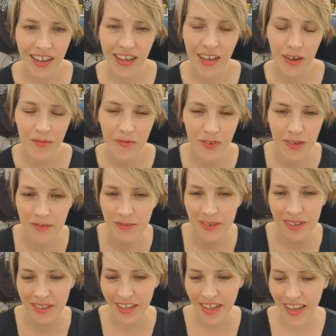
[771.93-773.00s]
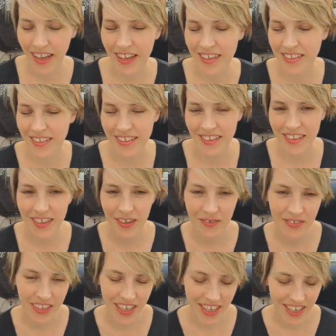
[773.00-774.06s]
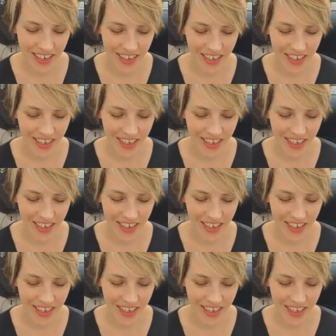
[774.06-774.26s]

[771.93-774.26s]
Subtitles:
comfortable and lovely